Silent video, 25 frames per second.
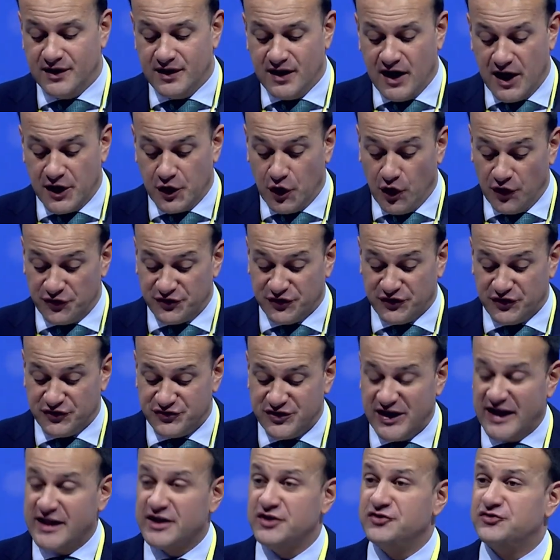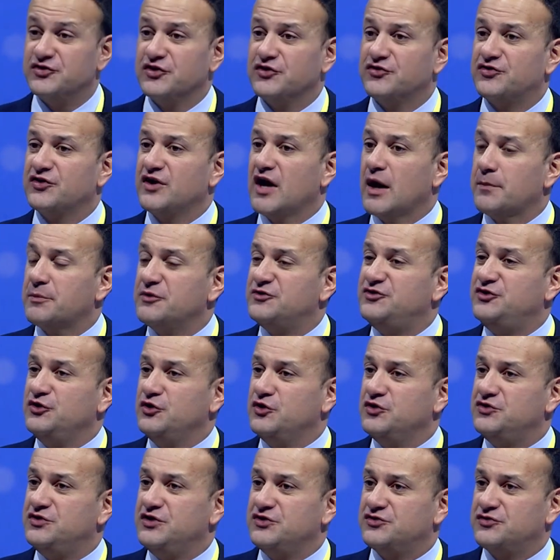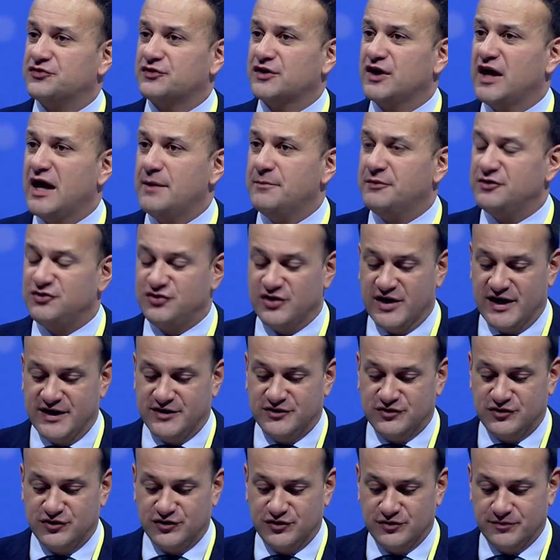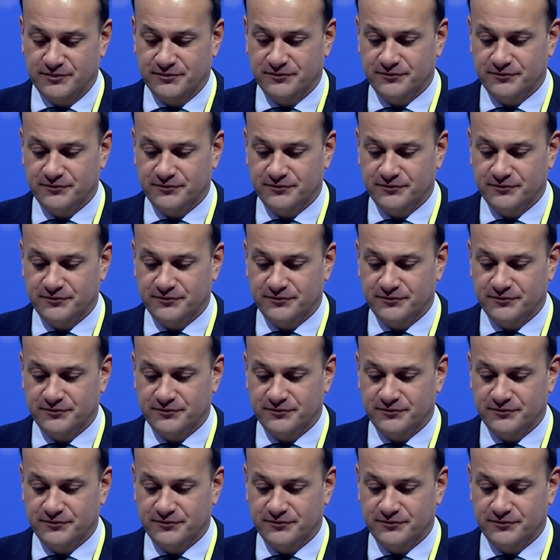and also the challenges and opportunities of climate change.